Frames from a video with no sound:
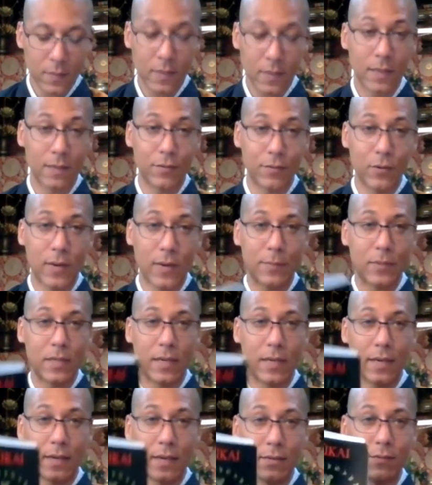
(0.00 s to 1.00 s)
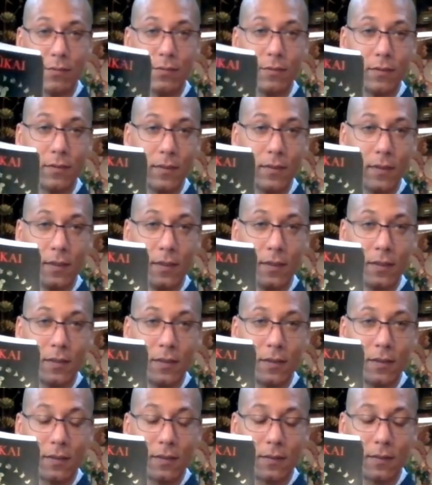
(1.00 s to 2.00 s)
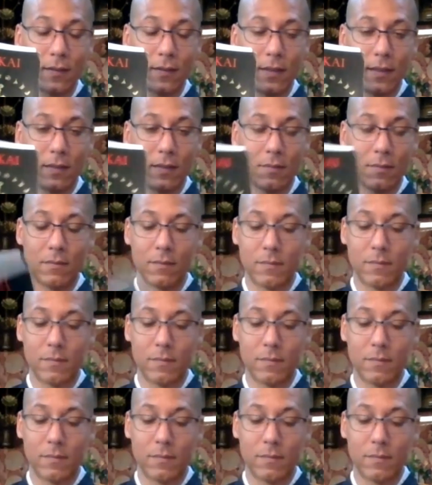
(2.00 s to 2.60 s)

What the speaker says: if you happen to have the